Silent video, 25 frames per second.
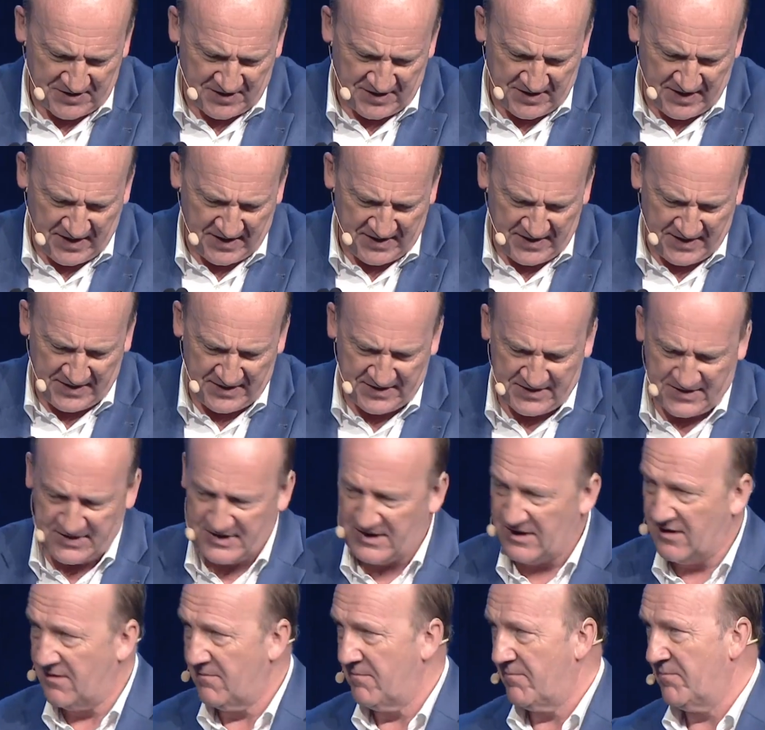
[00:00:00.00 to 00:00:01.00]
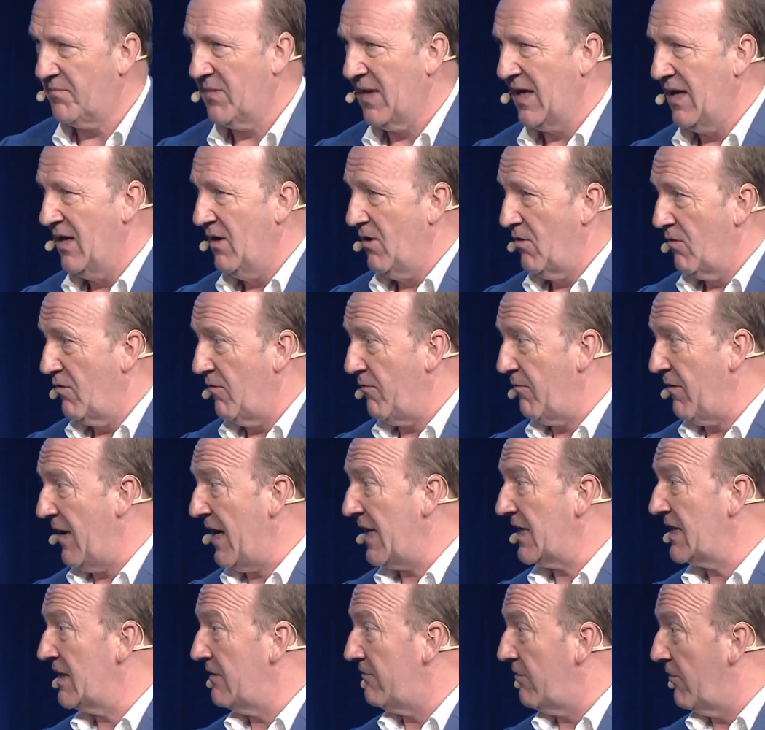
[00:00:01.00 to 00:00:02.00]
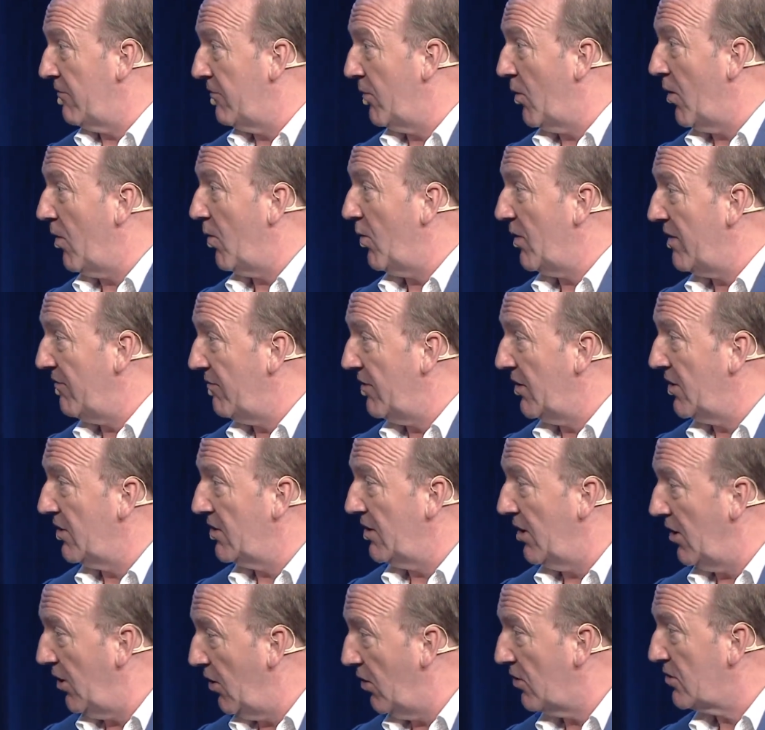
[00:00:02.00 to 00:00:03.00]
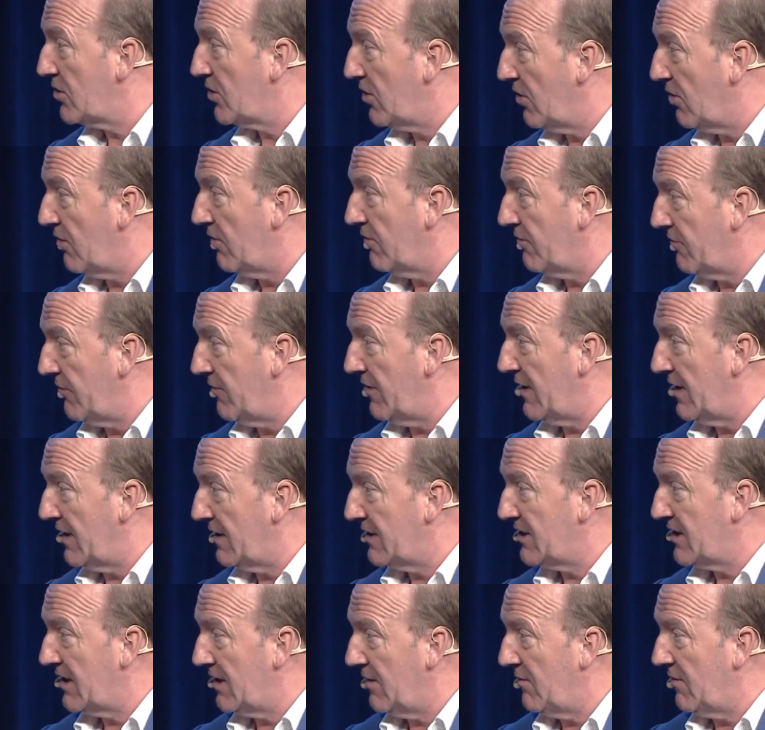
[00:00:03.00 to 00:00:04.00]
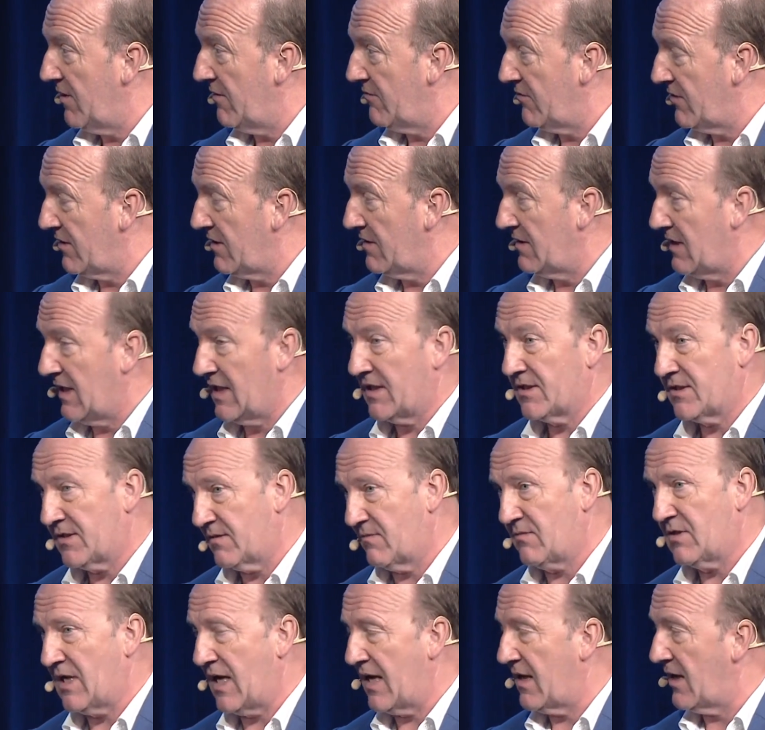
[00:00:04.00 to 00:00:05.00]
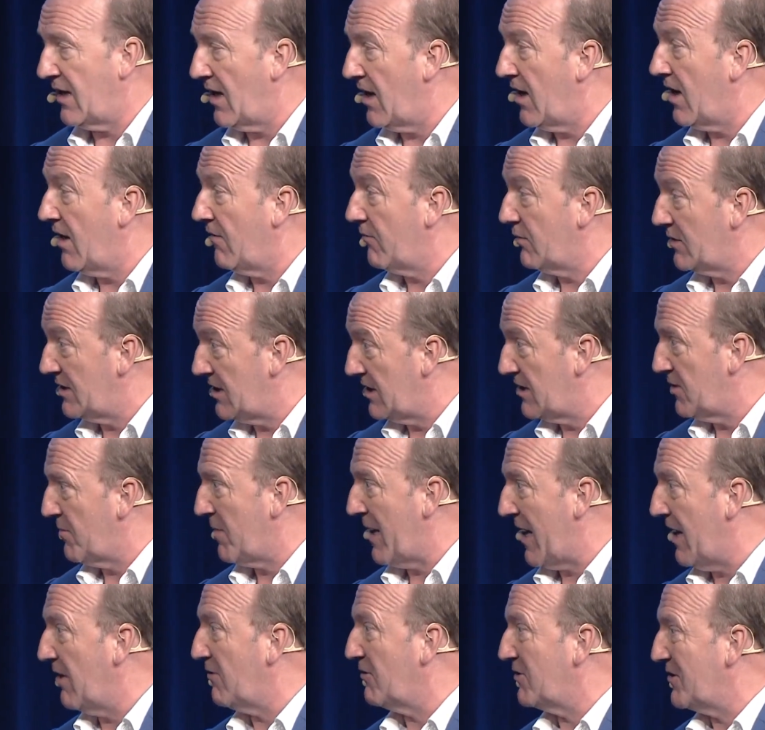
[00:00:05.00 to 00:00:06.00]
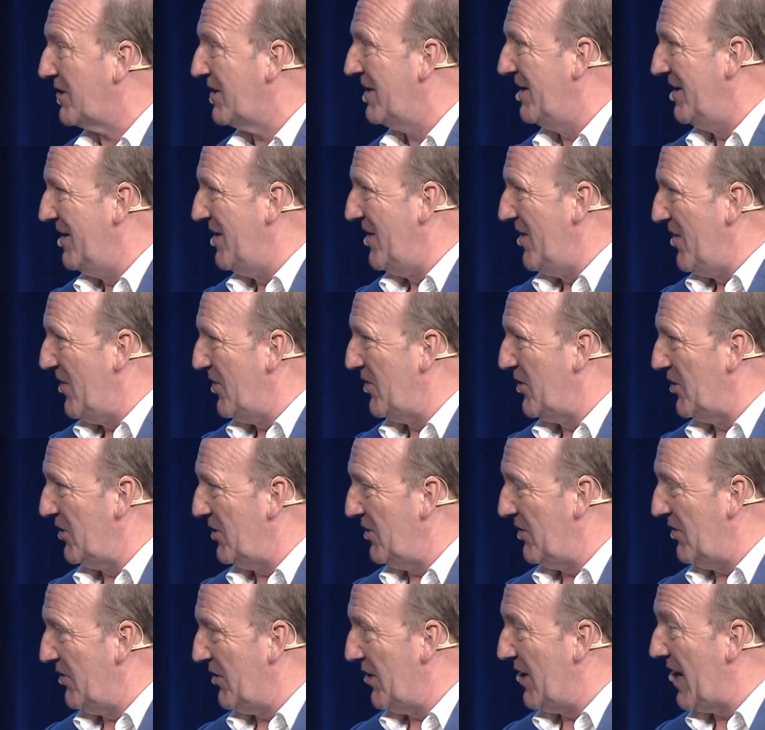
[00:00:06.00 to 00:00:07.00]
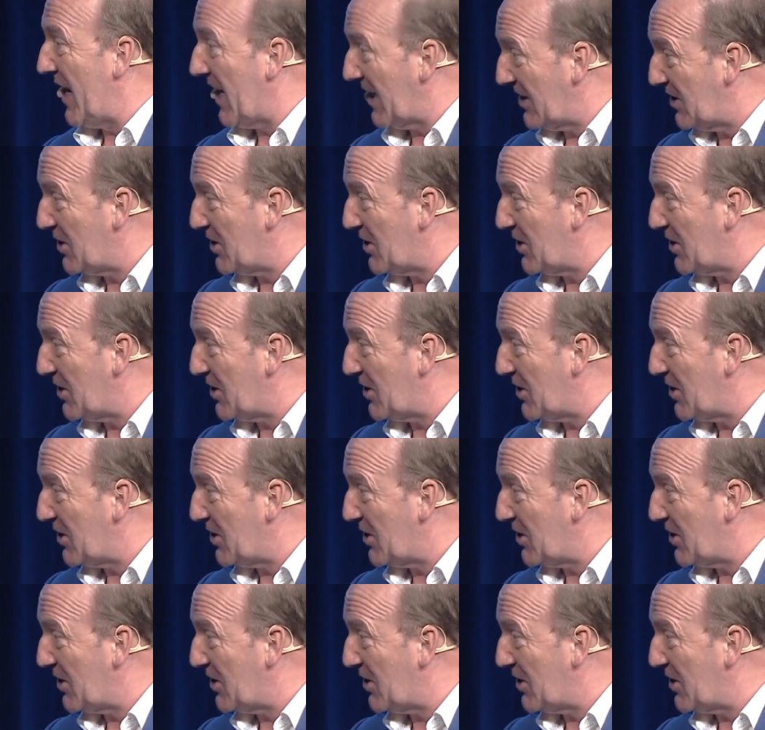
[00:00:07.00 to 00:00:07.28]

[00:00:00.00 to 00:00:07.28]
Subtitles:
and it's reflective of what we've heard a lot of, Tim, over the last day and a half, which is about the next